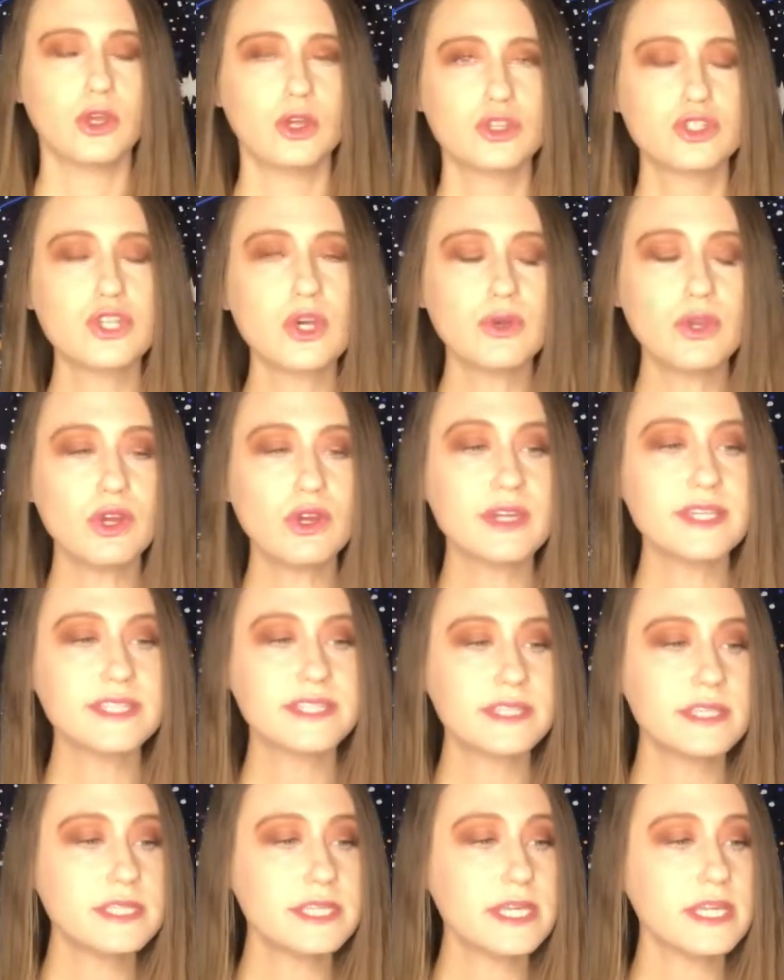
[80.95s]
So your
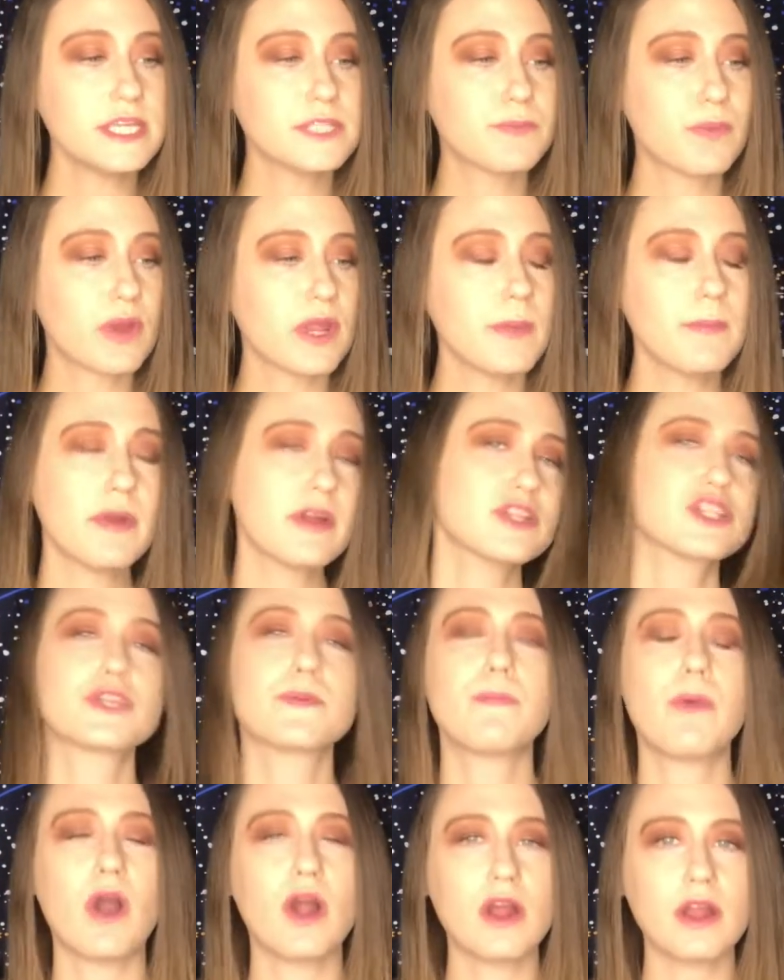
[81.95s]
ascendant is pretty much the
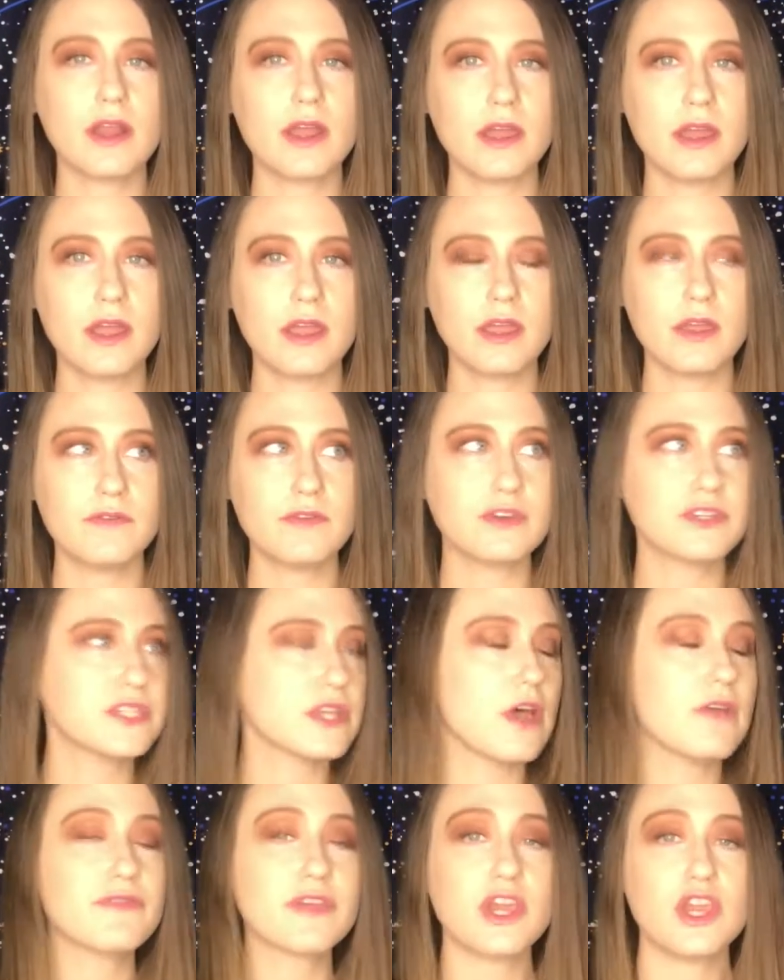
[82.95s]
part of
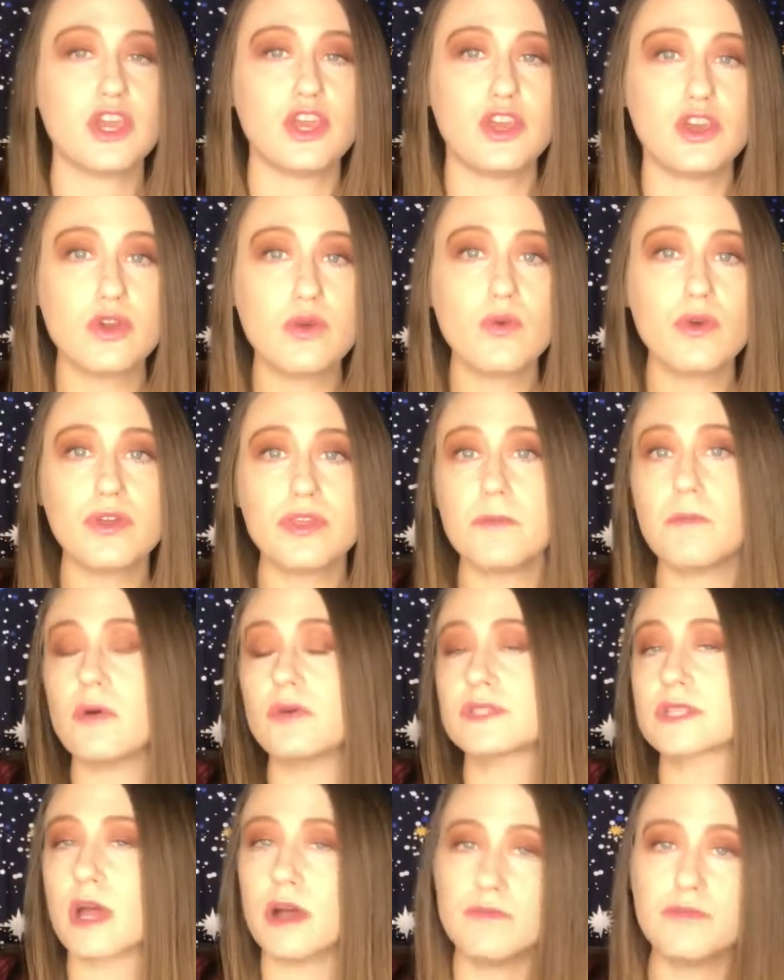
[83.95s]
yourself that you are the
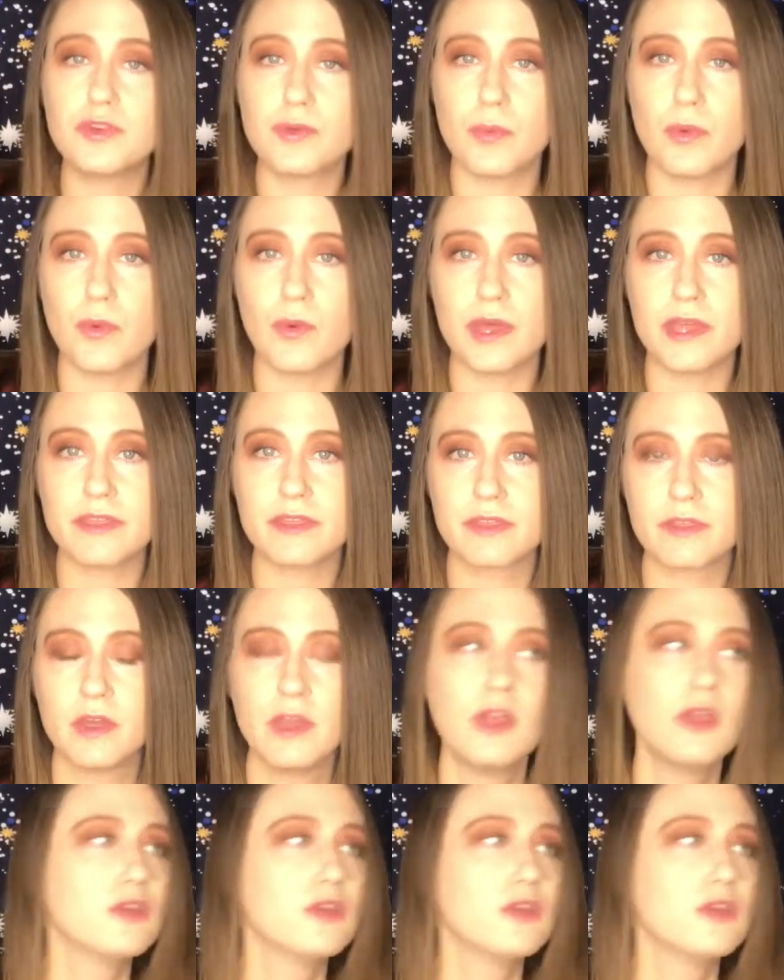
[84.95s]
most comfortable with.